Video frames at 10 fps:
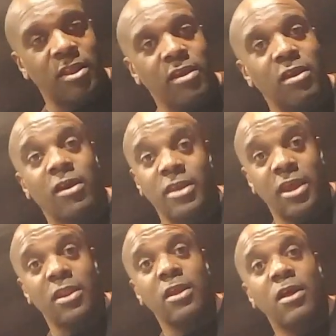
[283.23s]
your day.
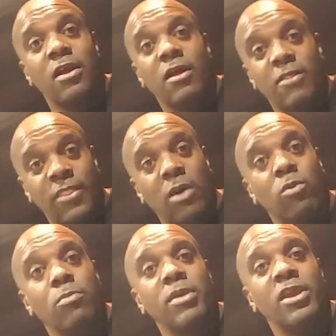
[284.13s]
Again, that
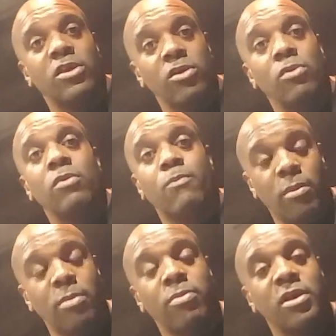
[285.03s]
will make you
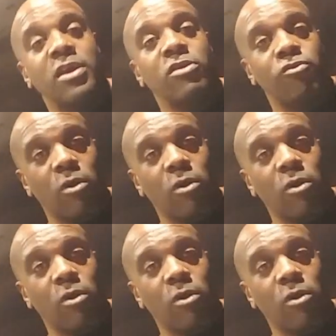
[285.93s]
probably